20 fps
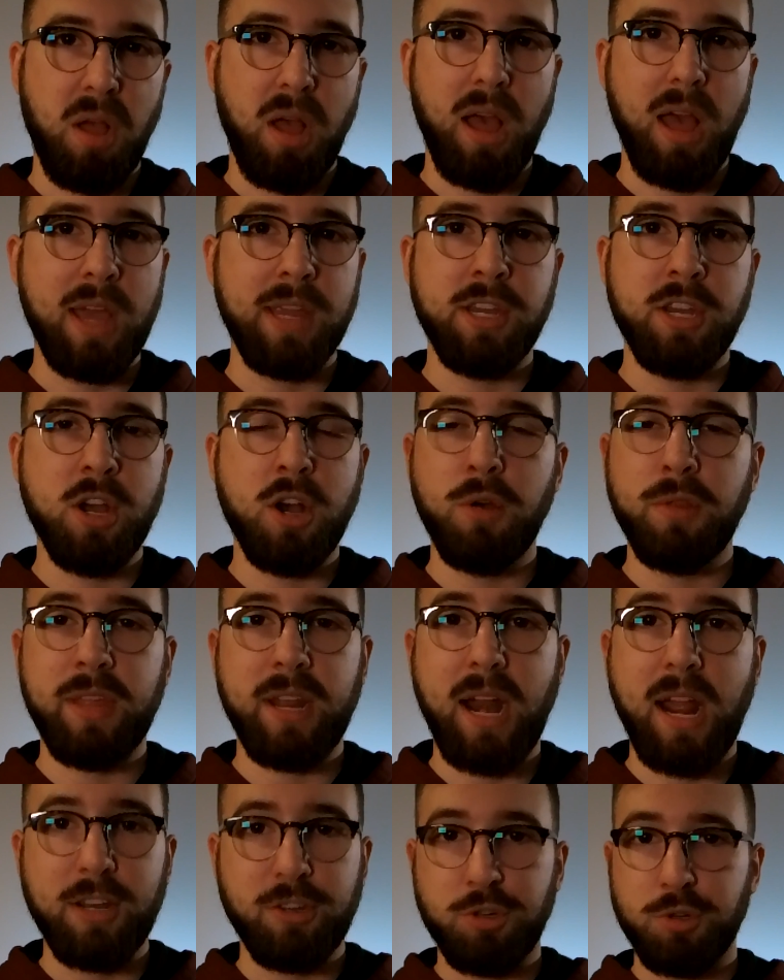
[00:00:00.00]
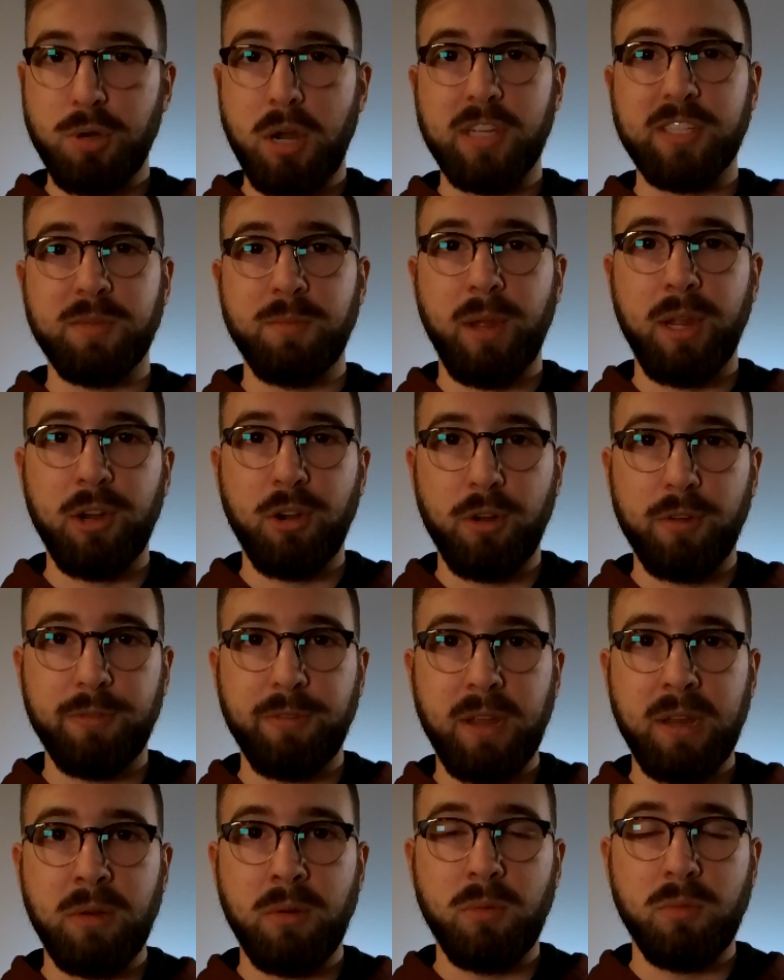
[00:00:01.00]
I know that I trust my
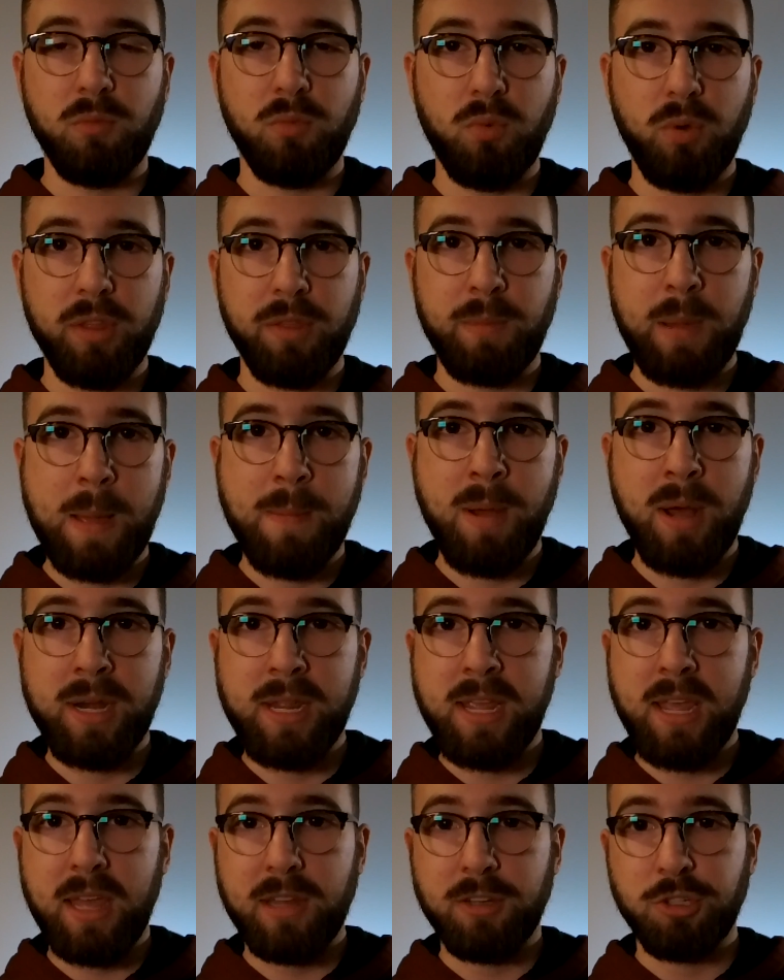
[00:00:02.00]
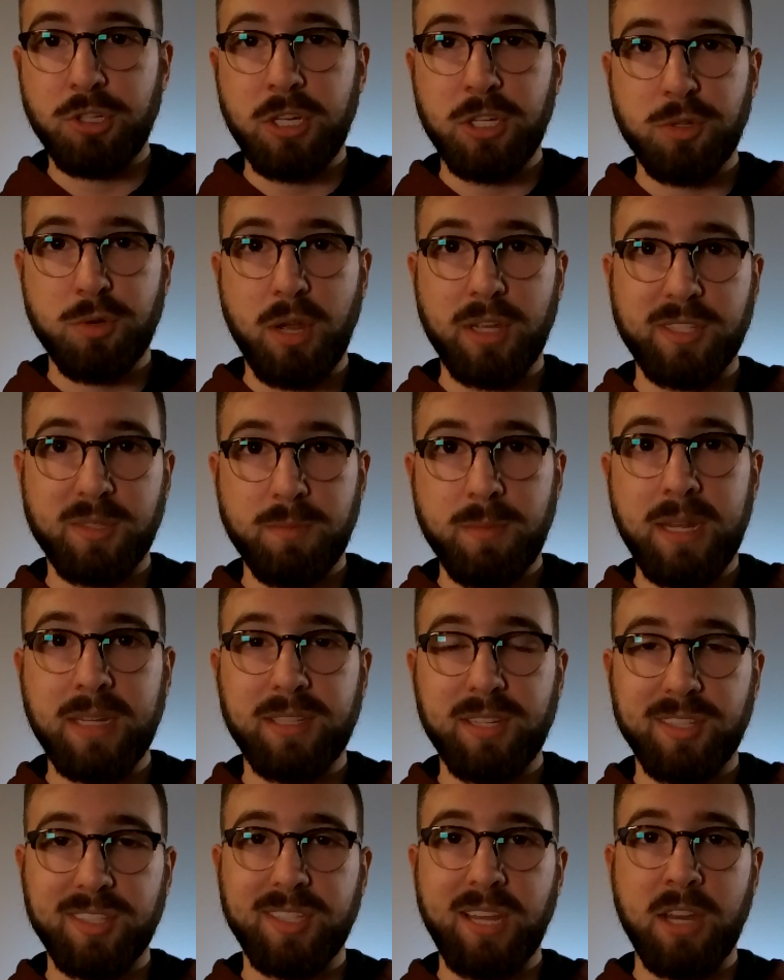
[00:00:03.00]
girlfriend with my money and she trusts me
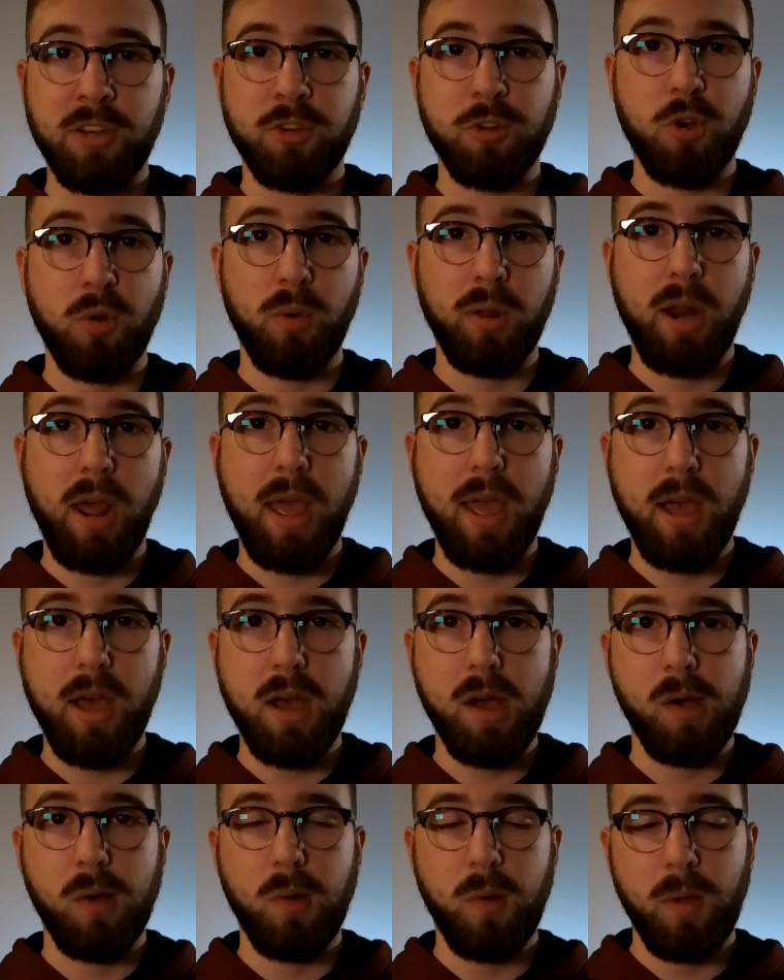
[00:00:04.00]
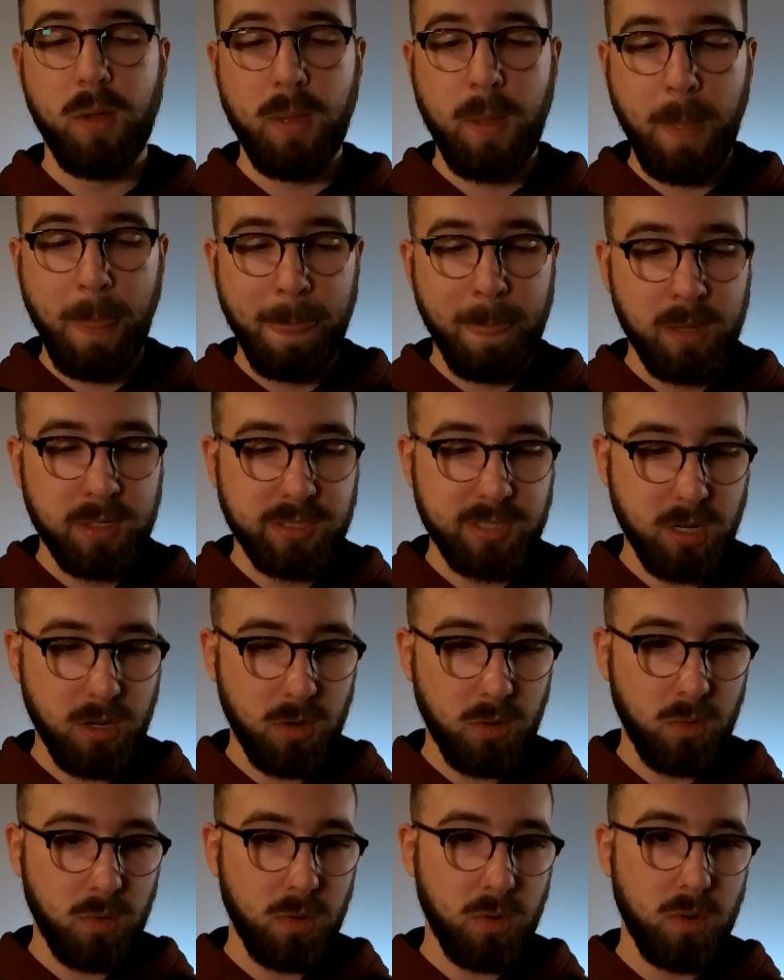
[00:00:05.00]
to send her what I owe.
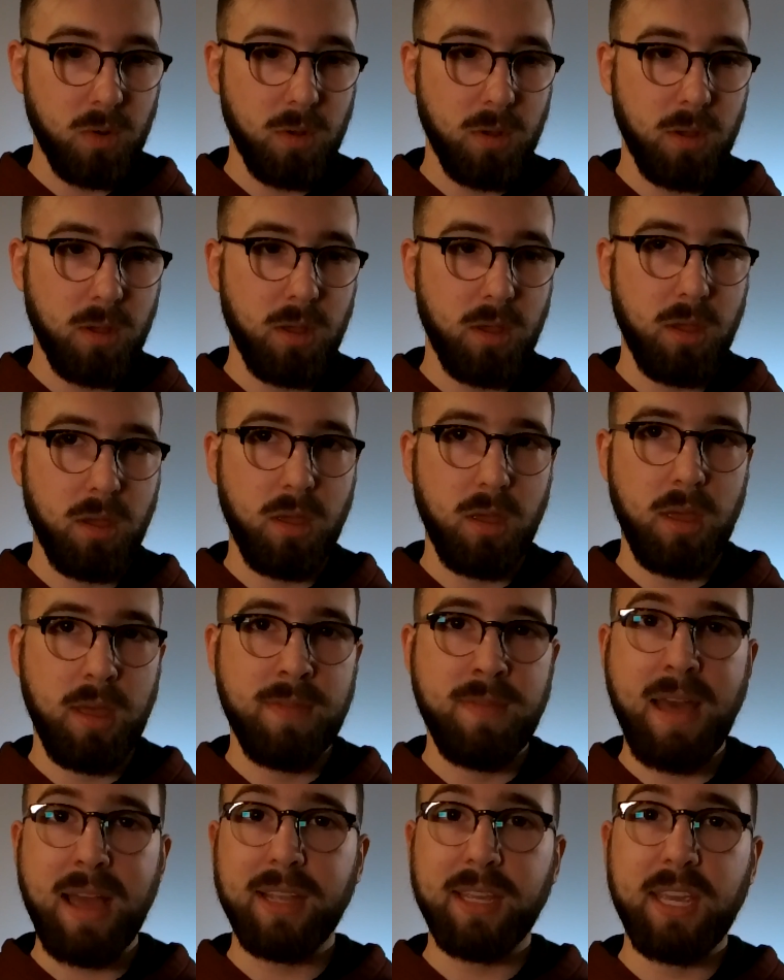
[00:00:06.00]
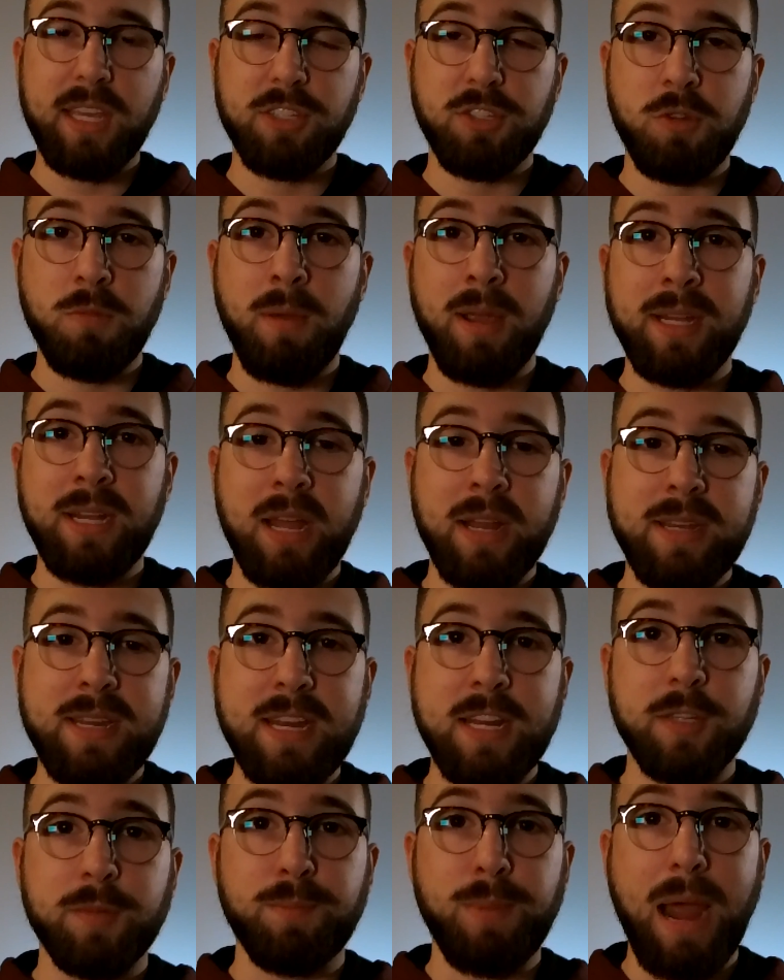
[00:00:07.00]
So in that case, you might not
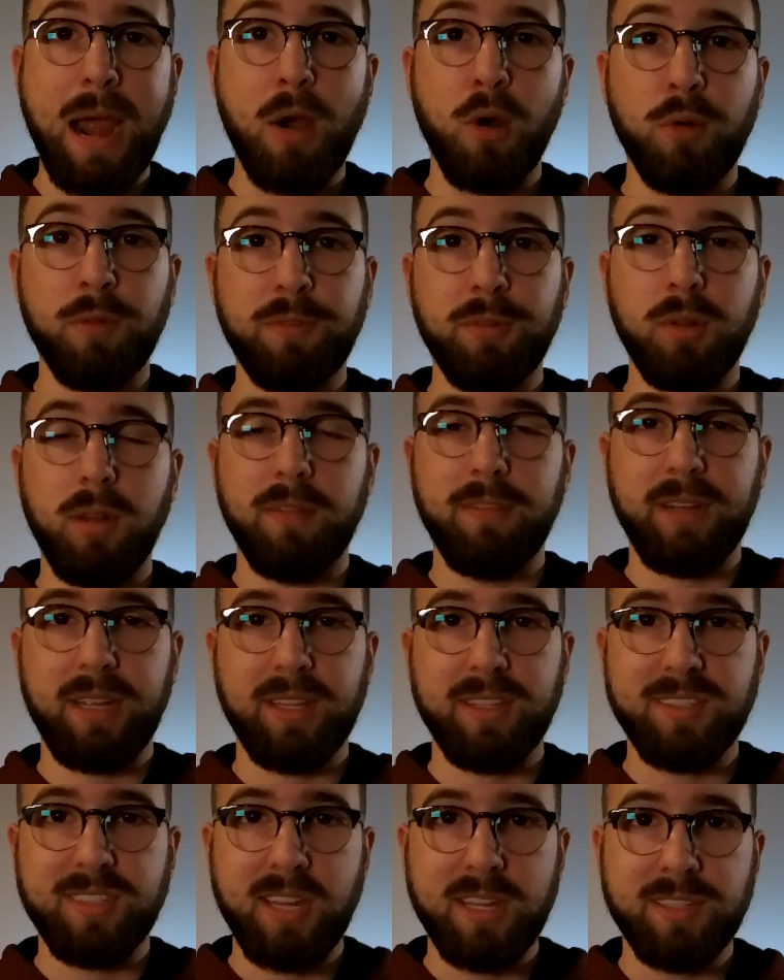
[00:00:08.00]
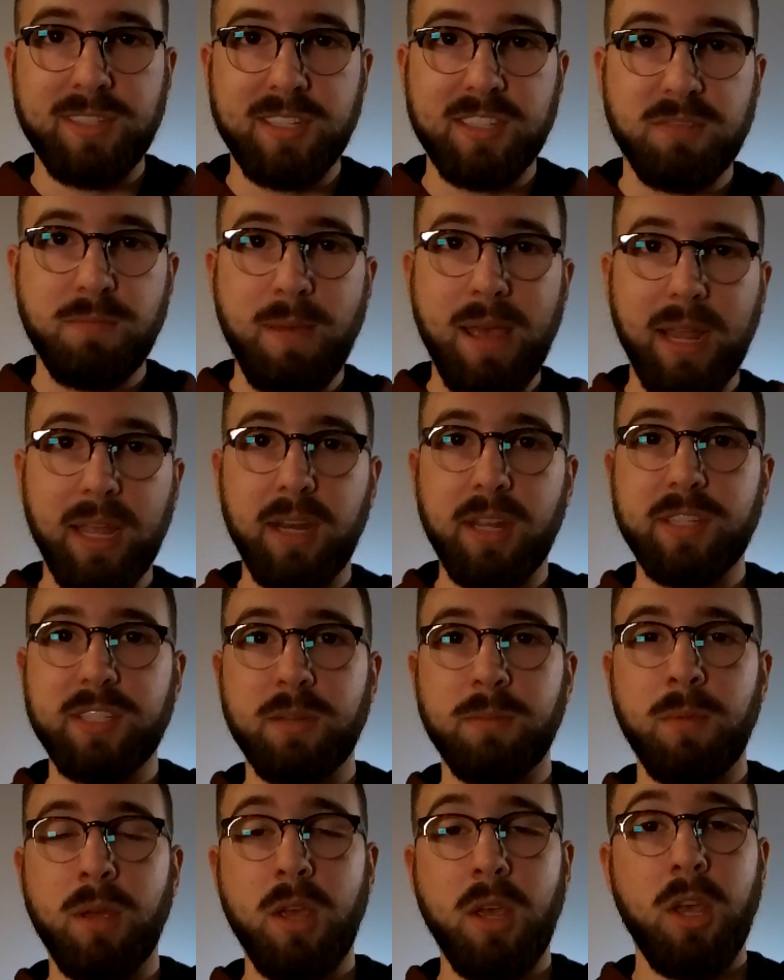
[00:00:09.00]
need as powerful of a consensus
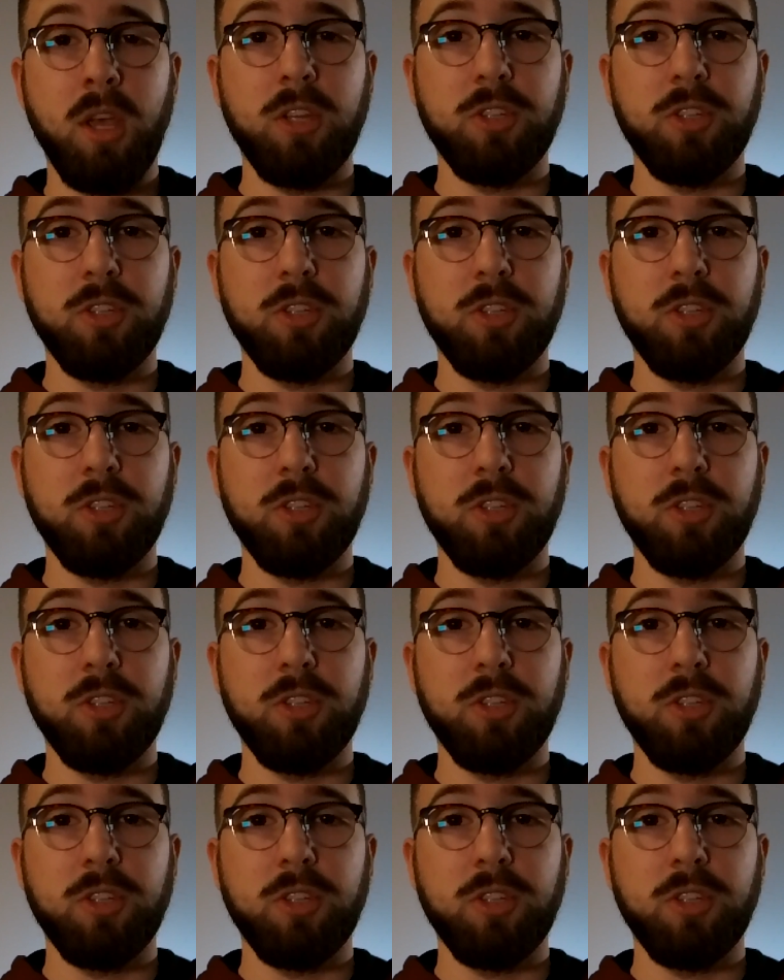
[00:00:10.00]
mechanism.